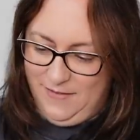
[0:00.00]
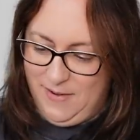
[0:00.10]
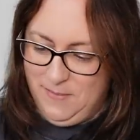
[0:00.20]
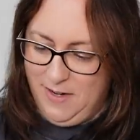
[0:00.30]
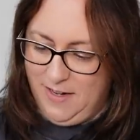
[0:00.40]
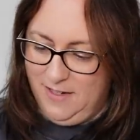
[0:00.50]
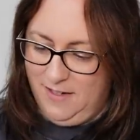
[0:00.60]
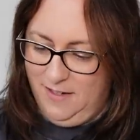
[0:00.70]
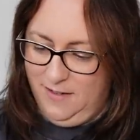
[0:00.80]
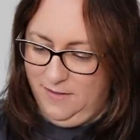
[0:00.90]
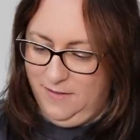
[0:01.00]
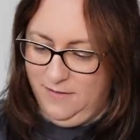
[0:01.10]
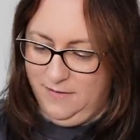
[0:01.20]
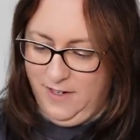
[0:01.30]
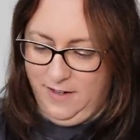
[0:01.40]
fabric is a little
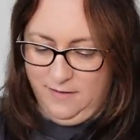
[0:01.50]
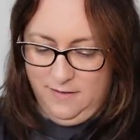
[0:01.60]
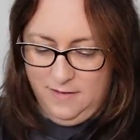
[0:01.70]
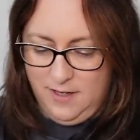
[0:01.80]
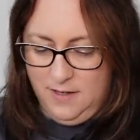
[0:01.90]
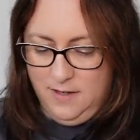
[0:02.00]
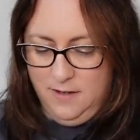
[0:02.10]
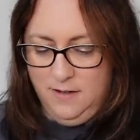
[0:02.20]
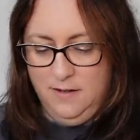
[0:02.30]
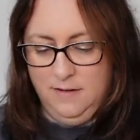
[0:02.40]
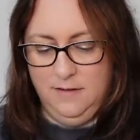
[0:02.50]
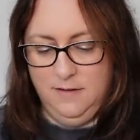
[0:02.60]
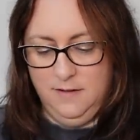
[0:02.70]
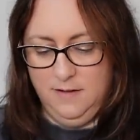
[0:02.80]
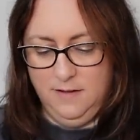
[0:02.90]
wrinkled.
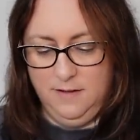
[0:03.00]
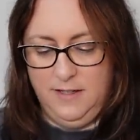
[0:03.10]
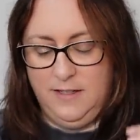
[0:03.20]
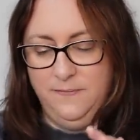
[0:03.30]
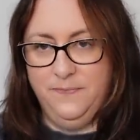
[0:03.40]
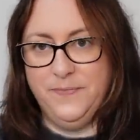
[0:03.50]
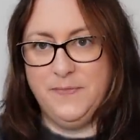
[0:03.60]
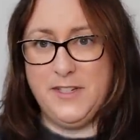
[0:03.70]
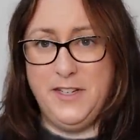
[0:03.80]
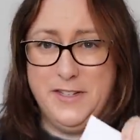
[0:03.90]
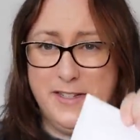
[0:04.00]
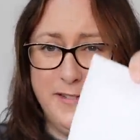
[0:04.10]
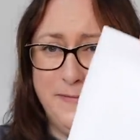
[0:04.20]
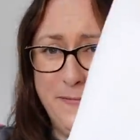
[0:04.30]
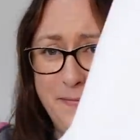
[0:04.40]
Oh well, excuse the